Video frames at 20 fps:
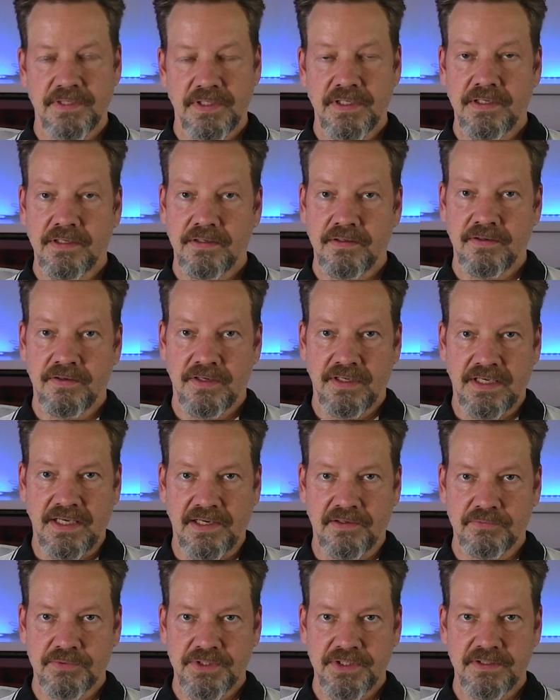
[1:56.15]
And an
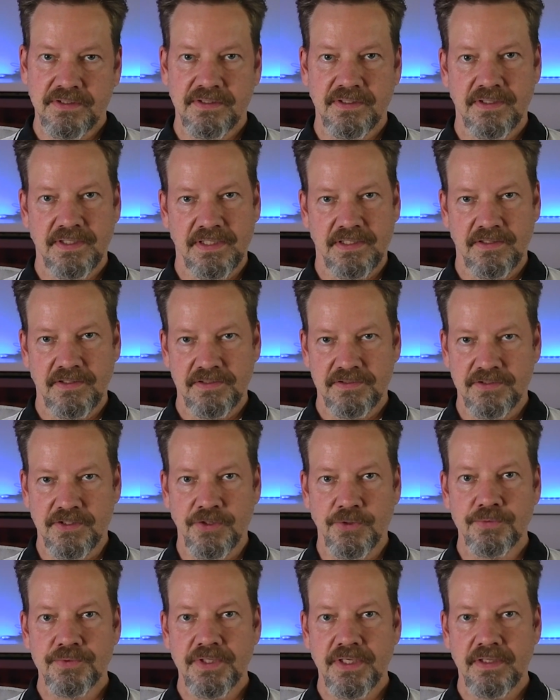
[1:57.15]
accountant that is
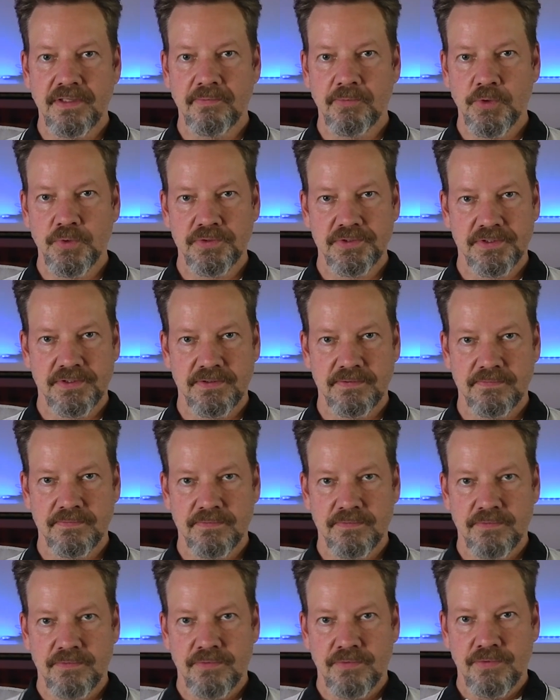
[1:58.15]
closing the books
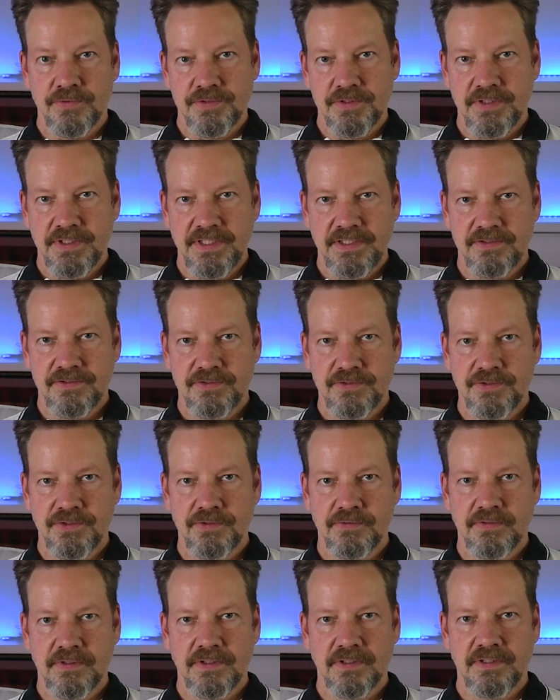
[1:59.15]
also needs
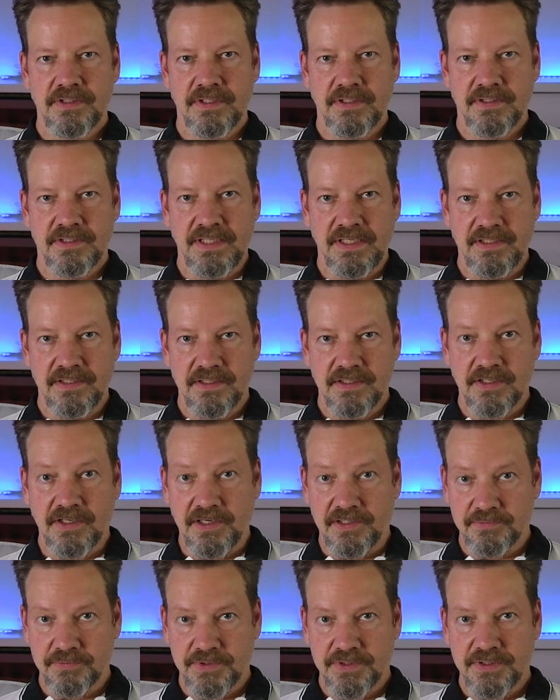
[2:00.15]
to take in account,